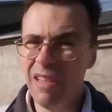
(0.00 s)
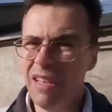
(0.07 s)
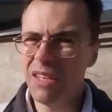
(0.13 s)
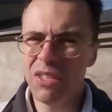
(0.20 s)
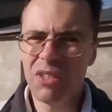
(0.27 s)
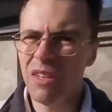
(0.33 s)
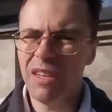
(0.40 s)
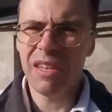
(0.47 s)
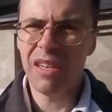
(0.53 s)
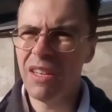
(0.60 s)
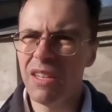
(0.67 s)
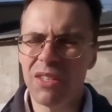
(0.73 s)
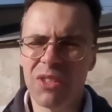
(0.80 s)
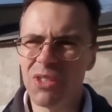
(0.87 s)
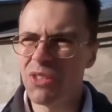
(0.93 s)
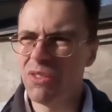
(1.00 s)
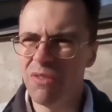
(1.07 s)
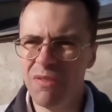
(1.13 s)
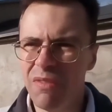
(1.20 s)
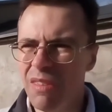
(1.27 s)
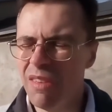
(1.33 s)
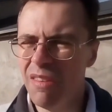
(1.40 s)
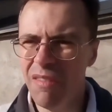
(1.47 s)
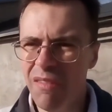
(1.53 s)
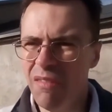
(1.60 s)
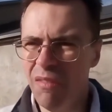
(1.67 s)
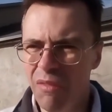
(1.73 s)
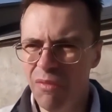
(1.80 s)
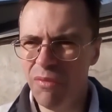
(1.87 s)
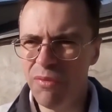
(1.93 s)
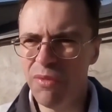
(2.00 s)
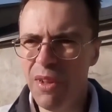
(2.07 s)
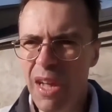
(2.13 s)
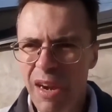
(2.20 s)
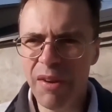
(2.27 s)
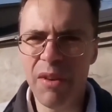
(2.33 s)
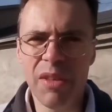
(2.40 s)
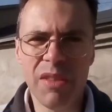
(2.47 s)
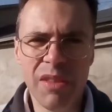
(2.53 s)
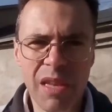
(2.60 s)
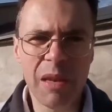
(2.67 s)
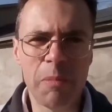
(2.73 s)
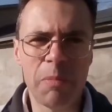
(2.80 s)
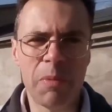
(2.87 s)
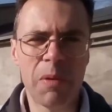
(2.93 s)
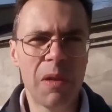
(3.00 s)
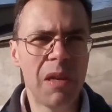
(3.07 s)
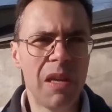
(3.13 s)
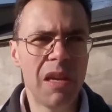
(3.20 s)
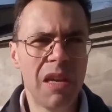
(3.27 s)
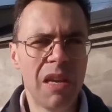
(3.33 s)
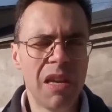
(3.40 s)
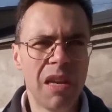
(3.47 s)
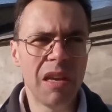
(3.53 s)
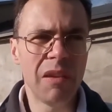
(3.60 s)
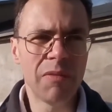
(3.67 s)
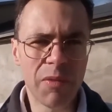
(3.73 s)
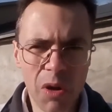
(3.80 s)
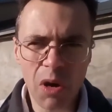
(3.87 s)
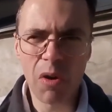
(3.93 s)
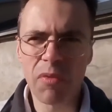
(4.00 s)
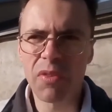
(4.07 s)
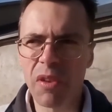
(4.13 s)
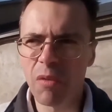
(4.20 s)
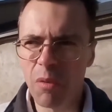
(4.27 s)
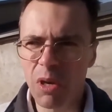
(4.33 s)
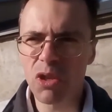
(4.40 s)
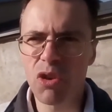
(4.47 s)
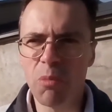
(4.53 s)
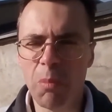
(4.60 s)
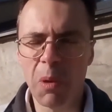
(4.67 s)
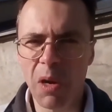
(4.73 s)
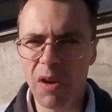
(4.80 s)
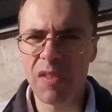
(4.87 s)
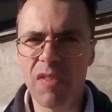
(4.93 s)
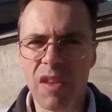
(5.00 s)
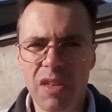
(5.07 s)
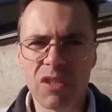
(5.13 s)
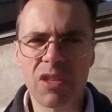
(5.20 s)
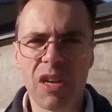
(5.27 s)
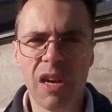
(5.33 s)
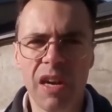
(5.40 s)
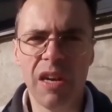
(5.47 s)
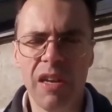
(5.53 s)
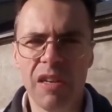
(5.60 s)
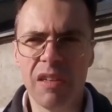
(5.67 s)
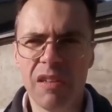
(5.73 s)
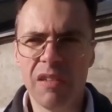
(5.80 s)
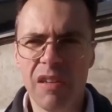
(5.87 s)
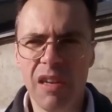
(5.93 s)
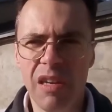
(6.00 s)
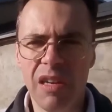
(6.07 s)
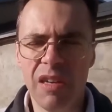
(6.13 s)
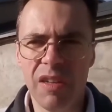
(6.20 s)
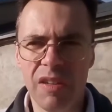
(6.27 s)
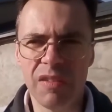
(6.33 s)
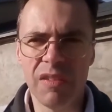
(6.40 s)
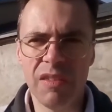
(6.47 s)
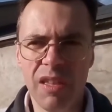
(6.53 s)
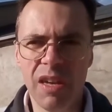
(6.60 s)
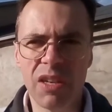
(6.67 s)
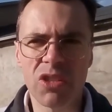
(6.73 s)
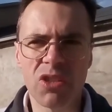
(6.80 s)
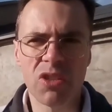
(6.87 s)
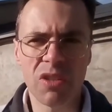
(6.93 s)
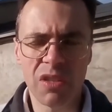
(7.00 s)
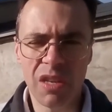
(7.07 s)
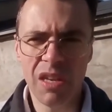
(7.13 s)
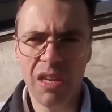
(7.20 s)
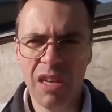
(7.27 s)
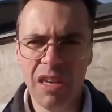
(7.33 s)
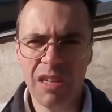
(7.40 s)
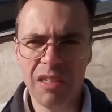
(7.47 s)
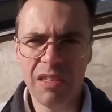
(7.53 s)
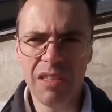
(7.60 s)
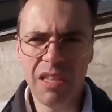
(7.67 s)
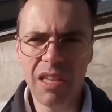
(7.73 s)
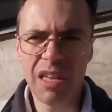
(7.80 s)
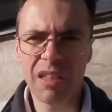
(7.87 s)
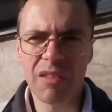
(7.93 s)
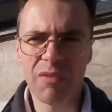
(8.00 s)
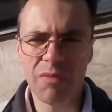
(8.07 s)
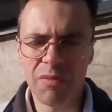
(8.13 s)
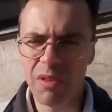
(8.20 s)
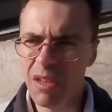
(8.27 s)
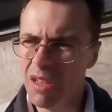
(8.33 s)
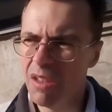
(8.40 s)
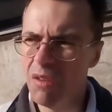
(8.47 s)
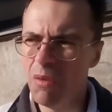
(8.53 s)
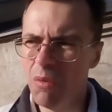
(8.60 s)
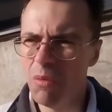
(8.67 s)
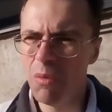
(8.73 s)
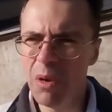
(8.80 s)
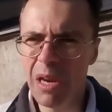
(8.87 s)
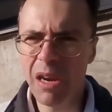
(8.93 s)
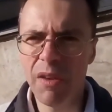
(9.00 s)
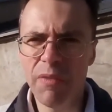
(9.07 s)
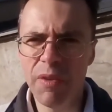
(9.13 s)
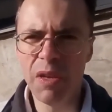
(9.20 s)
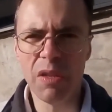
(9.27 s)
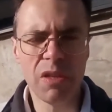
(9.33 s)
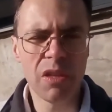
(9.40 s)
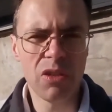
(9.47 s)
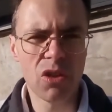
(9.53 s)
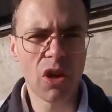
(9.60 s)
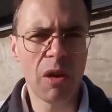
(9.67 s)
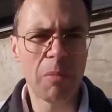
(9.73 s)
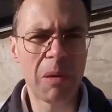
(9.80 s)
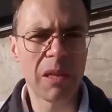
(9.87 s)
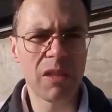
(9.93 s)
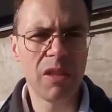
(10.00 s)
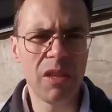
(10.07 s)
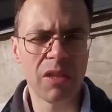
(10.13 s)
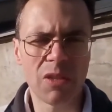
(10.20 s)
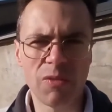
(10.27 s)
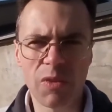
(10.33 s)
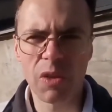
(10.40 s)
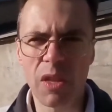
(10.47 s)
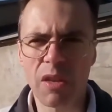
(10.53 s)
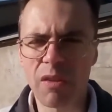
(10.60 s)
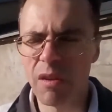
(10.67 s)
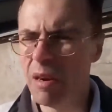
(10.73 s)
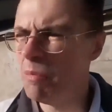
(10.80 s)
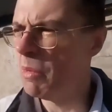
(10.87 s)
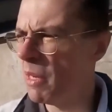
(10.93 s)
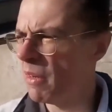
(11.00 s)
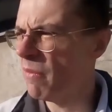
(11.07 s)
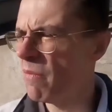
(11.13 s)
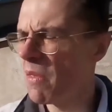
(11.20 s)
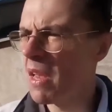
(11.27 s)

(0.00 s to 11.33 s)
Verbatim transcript: This is very deep involved in Russian politics guy. Uh, thus, did really filthy job like this for the Kremlin.